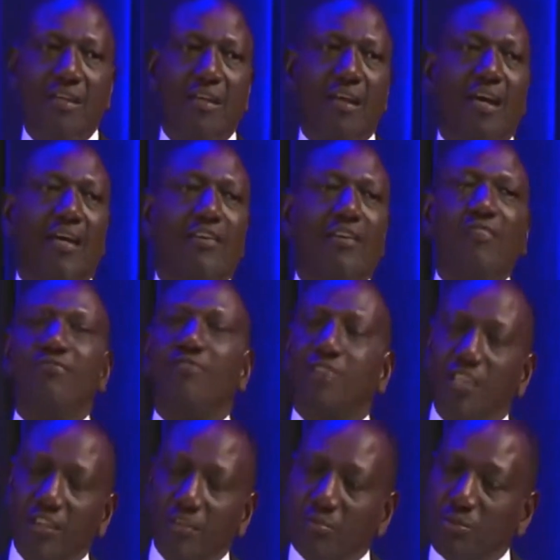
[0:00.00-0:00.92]
and the
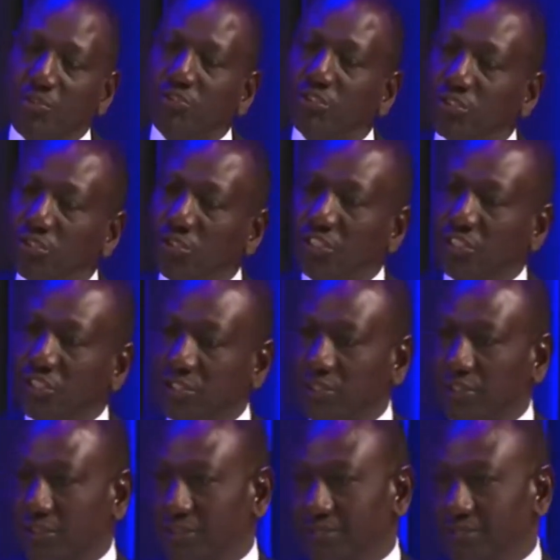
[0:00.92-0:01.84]
freedom of
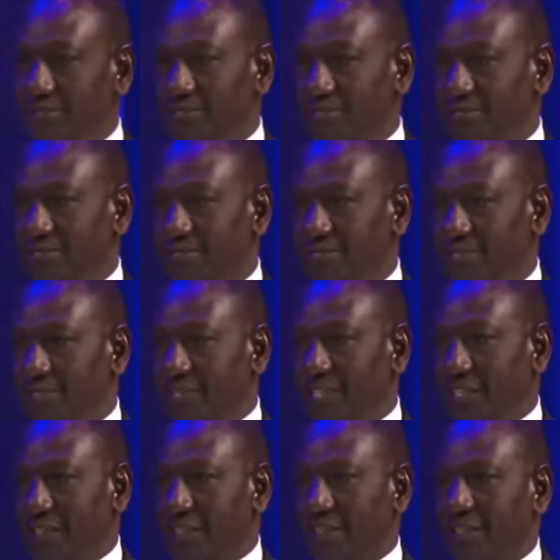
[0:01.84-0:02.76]
choice,
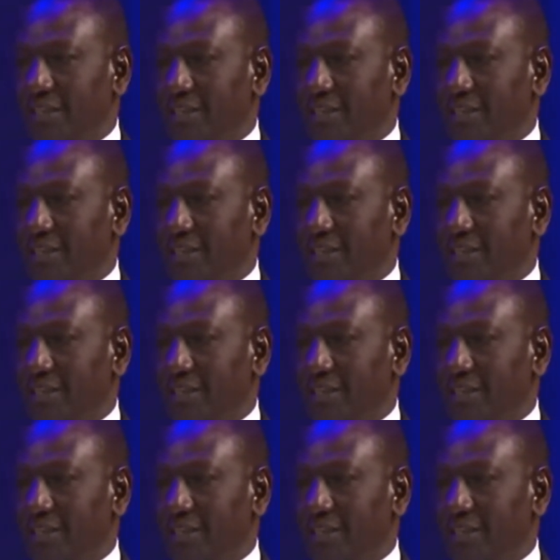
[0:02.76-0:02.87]
that